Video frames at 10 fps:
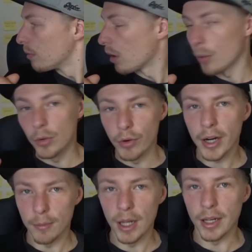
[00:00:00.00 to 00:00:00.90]
I would
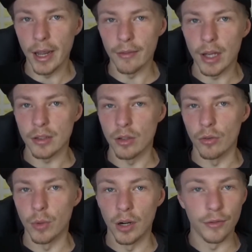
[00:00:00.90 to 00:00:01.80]
recommend getting that
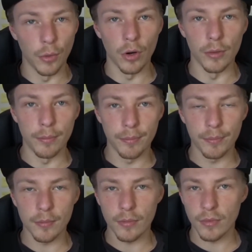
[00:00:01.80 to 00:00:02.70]
software if you want
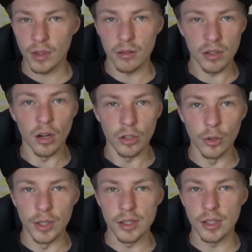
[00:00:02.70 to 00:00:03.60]
to start
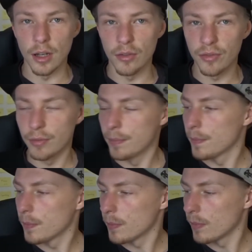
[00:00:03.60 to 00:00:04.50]
doing stuff.
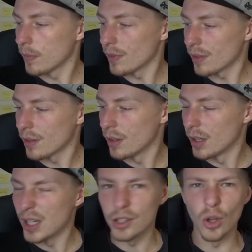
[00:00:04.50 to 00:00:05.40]

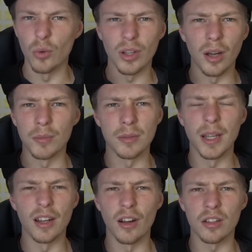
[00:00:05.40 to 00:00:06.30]
And don't come to
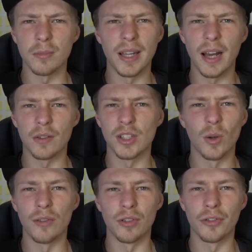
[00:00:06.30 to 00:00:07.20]
me and ask me how to
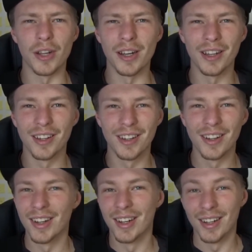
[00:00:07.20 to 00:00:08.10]
do everything.
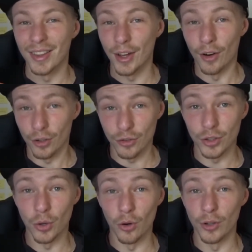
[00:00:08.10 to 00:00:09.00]
There are
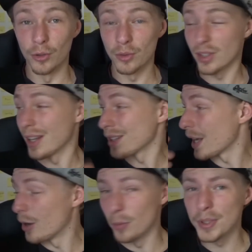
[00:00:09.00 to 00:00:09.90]
tutorials, there's a
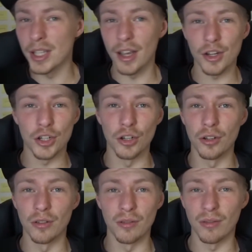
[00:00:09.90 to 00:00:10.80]
help
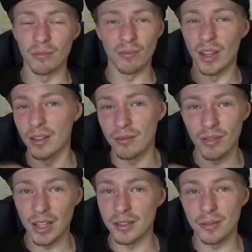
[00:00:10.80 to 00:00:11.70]
section,
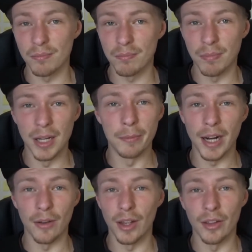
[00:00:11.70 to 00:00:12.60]
there's people
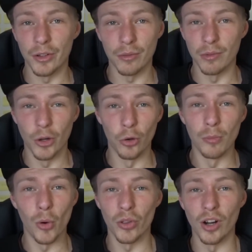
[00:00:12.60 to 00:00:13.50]
out there that know
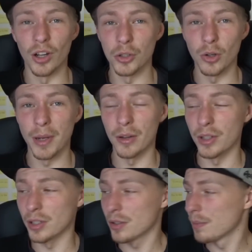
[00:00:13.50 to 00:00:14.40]
more than I do about
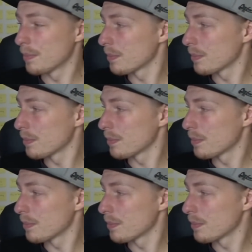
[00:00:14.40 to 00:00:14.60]
this.